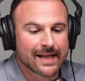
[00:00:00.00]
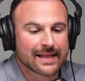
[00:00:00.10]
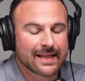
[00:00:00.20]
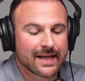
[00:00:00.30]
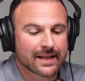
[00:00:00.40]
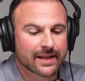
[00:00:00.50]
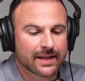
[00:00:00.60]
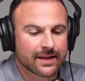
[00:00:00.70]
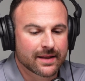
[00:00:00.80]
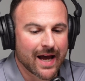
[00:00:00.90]
think
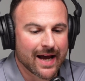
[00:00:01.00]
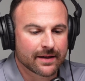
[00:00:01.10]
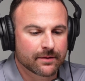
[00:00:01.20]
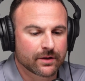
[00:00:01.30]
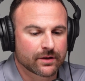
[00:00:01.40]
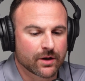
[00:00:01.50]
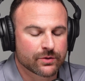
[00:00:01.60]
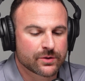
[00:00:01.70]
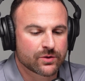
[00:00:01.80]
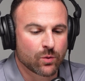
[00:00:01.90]
that
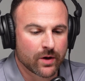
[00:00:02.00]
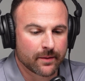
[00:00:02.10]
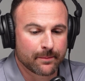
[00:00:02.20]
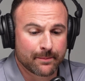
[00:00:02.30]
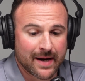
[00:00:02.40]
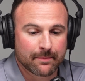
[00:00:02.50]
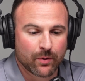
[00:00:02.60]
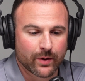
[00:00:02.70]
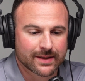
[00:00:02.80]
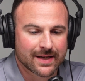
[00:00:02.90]
goes to one of the main
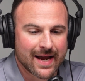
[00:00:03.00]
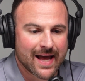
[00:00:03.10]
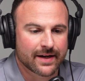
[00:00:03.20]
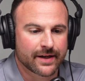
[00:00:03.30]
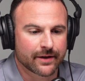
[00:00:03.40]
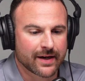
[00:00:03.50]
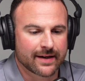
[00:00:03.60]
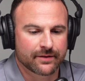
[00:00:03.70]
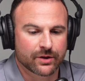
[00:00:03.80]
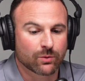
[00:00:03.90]
points I had in here, kind
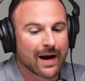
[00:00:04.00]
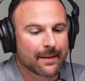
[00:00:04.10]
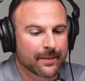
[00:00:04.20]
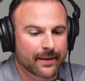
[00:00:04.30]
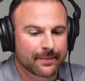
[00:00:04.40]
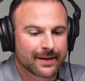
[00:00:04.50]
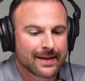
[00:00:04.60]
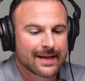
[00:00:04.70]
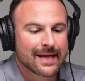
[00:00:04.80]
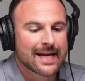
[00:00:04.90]
of in the wrap up.
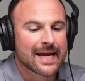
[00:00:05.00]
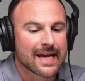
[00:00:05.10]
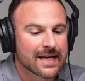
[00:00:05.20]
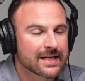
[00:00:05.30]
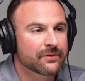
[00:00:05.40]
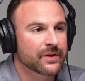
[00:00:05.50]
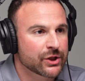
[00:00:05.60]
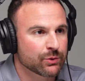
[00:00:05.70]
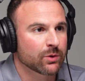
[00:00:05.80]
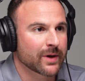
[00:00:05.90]

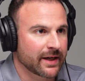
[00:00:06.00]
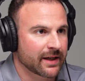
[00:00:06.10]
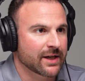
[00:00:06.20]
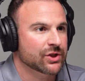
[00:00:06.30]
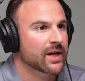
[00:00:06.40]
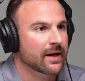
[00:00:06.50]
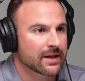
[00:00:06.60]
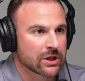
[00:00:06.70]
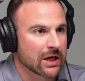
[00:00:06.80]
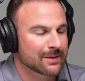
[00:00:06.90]
Individual regulation. I
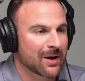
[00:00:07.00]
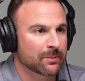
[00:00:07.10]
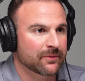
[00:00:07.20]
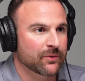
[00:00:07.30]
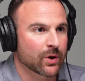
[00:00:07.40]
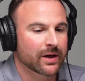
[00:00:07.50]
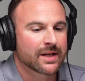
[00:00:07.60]
talked about it before.